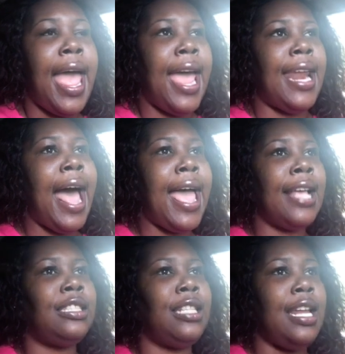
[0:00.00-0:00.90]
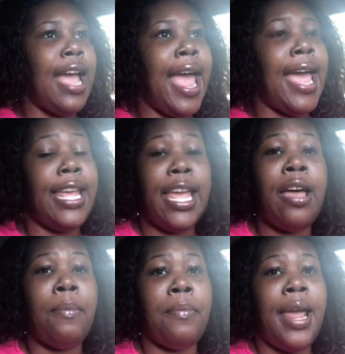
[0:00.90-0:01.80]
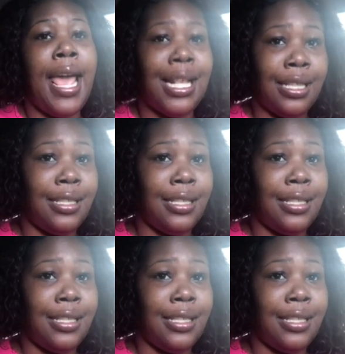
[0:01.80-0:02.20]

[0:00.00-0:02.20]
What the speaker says: And I actually had him as